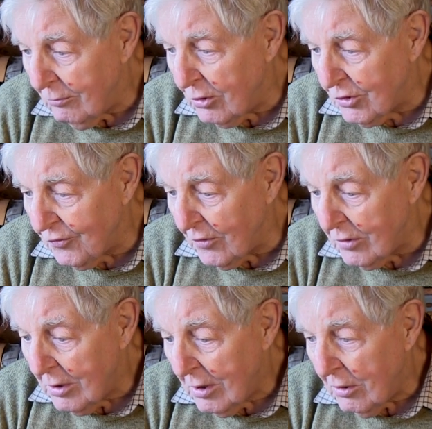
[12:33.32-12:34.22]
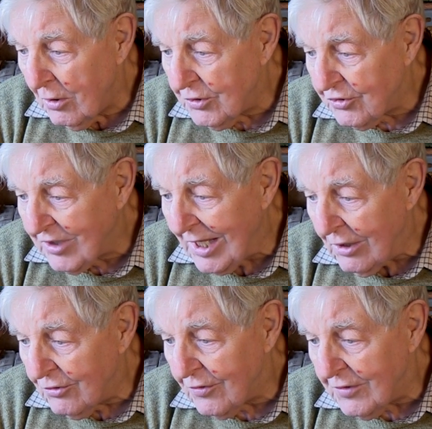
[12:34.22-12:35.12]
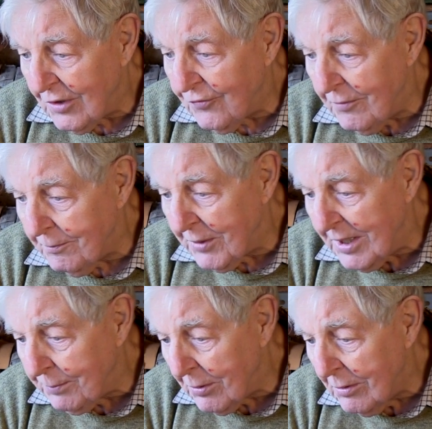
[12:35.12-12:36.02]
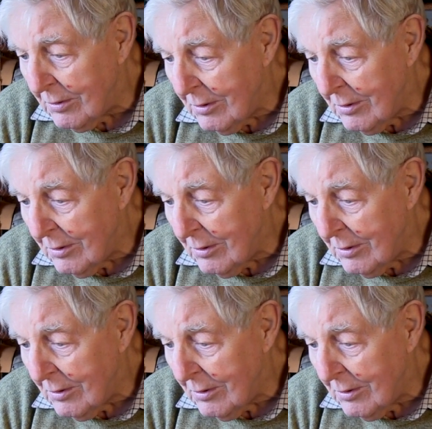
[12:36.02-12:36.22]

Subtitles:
wonderful, all the skills of the different people.